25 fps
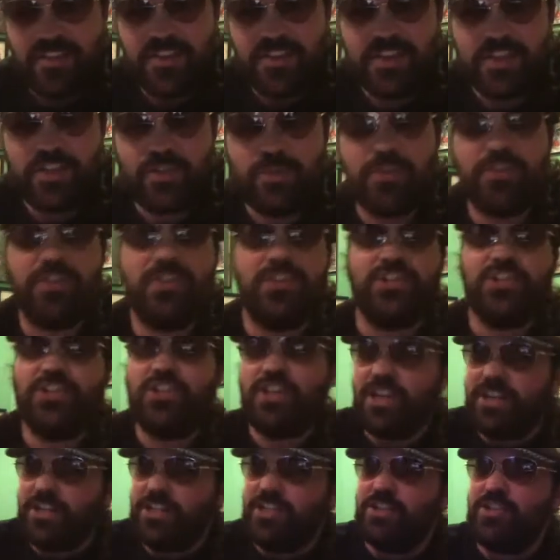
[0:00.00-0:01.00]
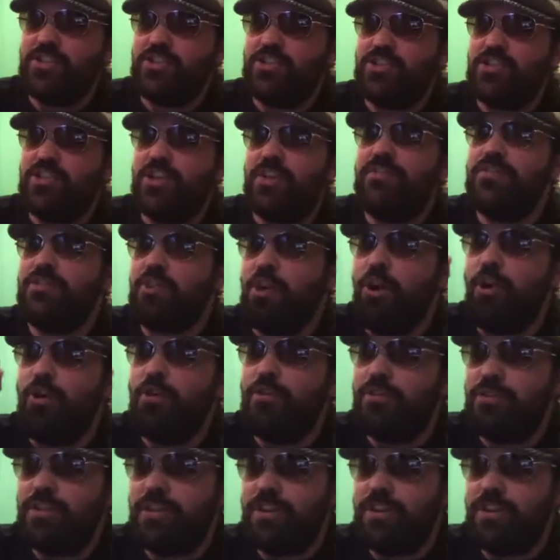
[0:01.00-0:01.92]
and she shoves all